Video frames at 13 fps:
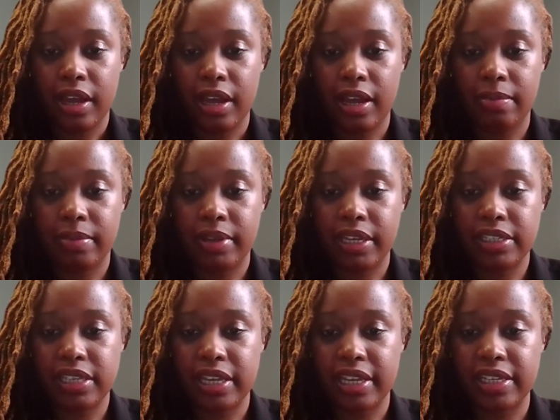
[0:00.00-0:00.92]

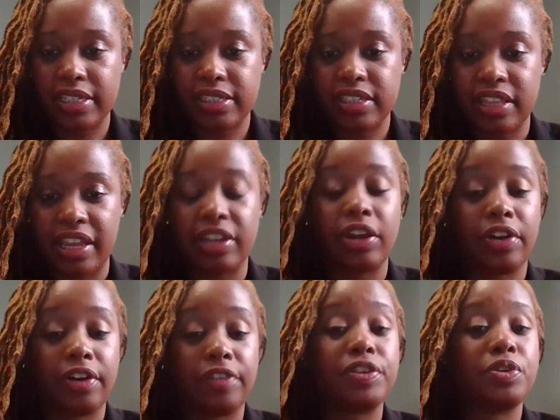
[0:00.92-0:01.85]
It says that
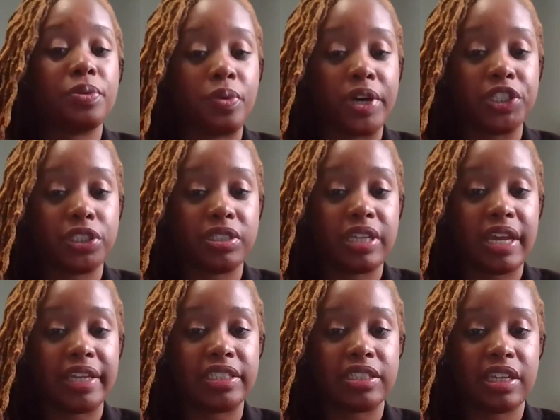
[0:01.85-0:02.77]
a few questions
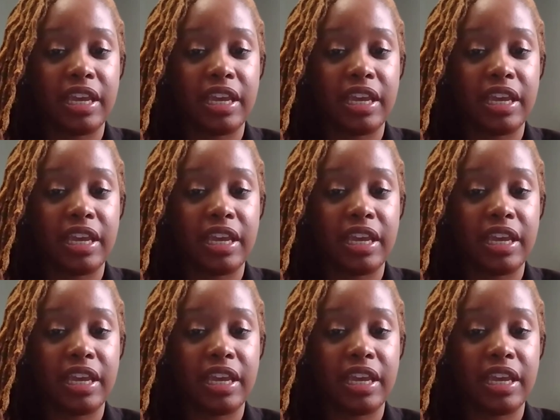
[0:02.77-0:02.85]
asked.